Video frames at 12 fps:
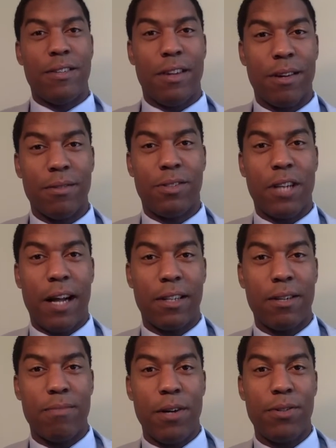You know,
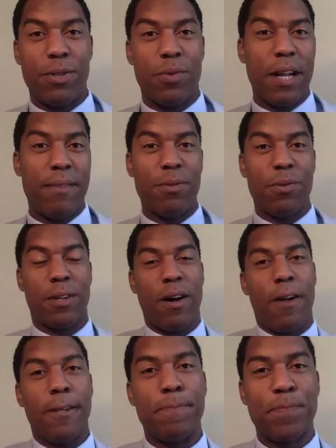chocolate emoji, whatever you want to
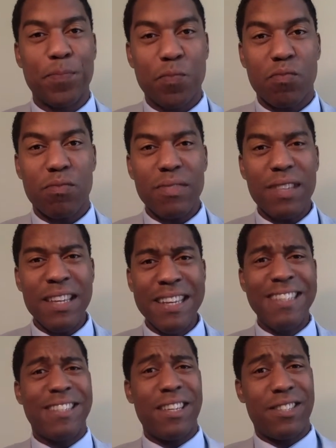call it."
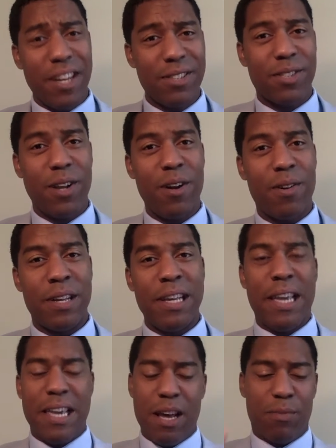And he says, "Yes, sir.
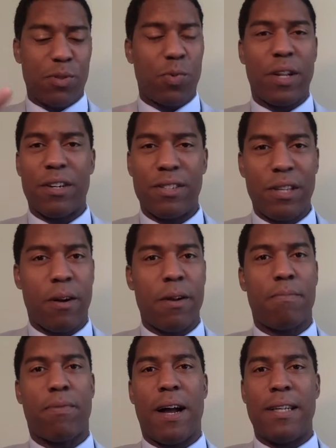He helps us with our
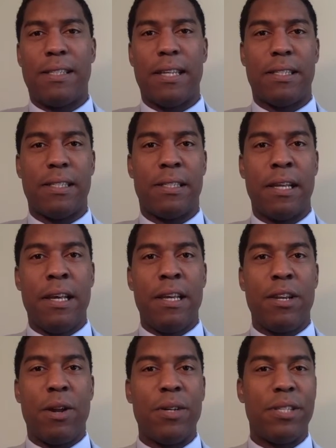CRM processes.
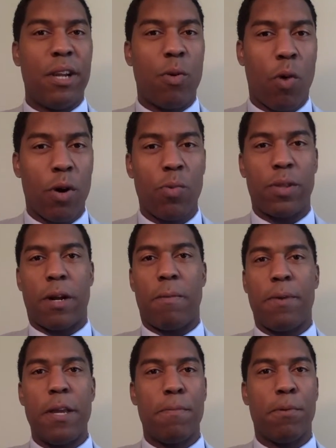You know, he's here working with our
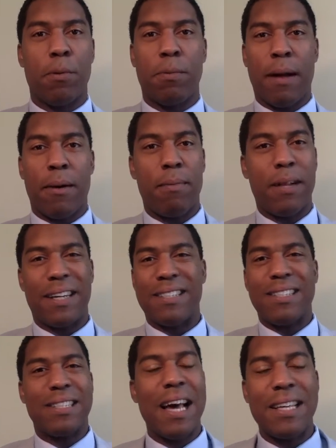people, blah, blah, blah."
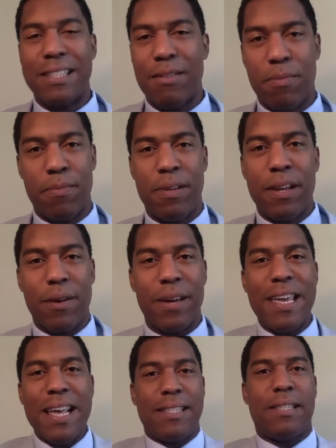Because this guy's never, you know,
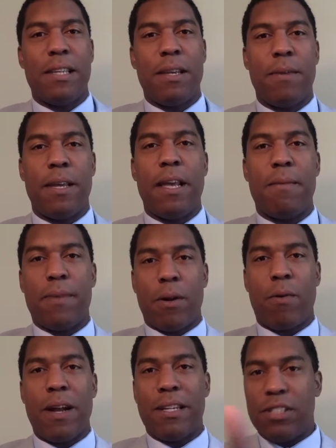he hadn't seen me. He hadn't been
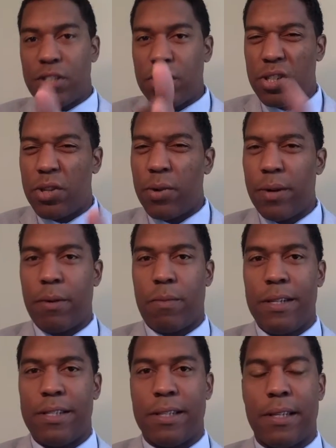around, just still here
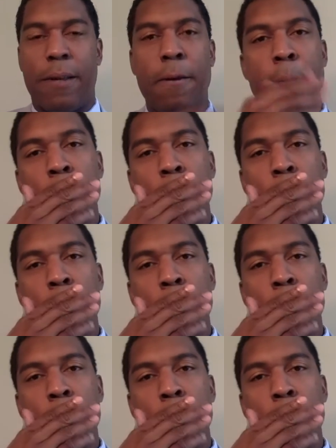recently.